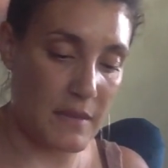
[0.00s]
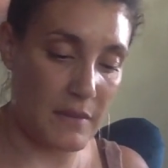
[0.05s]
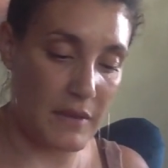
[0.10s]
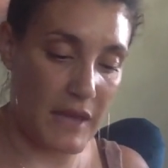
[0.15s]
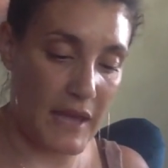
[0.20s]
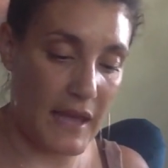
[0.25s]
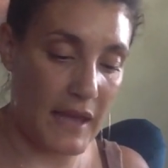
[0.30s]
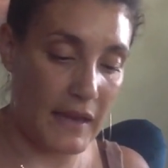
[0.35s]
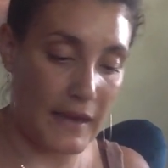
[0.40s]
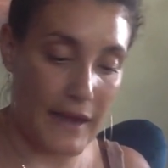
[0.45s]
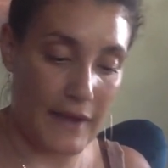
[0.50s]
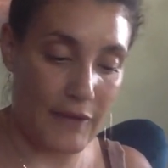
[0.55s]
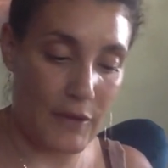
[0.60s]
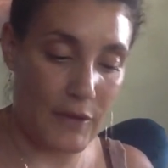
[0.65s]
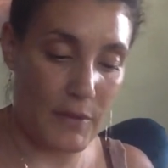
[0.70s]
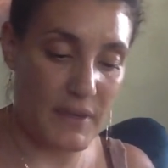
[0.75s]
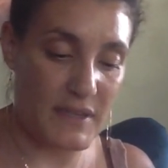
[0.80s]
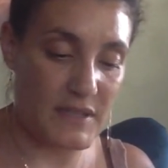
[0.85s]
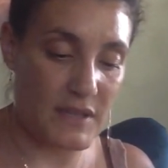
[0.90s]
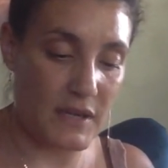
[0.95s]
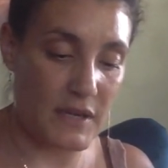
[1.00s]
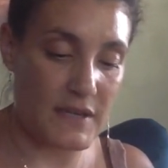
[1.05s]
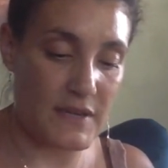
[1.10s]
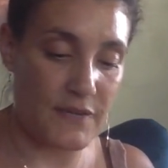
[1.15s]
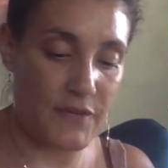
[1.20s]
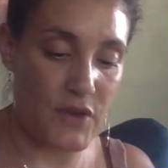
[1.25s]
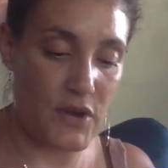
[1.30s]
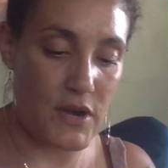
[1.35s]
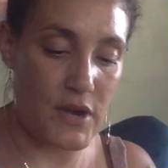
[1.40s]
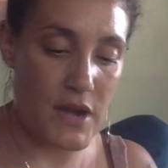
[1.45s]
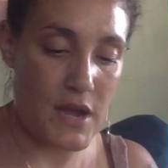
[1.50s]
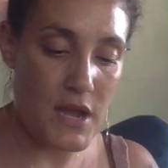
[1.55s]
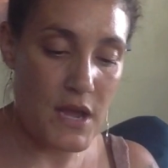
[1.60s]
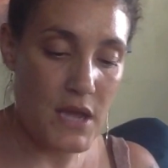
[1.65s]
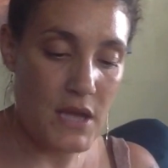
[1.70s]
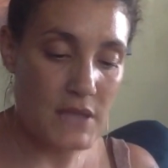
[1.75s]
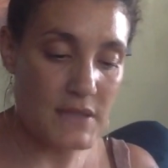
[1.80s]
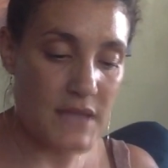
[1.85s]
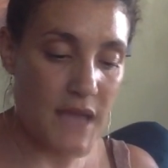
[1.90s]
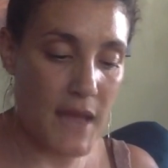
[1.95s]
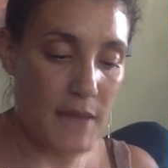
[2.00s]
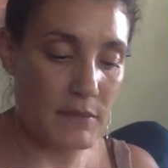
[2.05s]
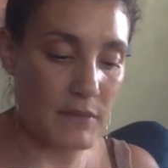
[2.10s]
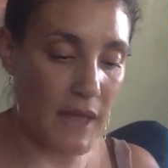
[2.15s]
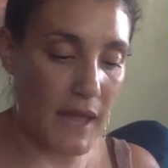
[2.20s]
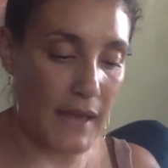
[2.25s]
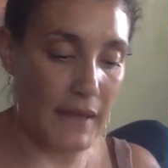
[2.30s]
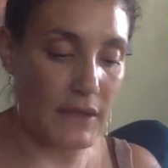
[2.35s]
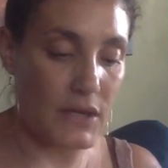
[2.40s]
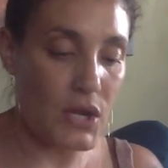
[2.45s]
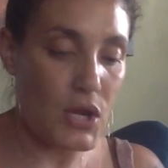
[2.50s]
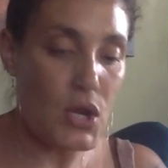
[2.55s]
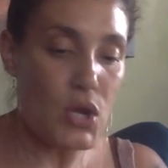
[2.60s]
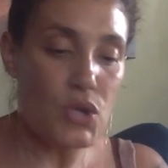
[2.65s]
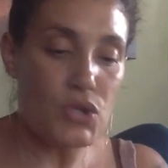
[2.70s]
Again, everybody's on a different timeline.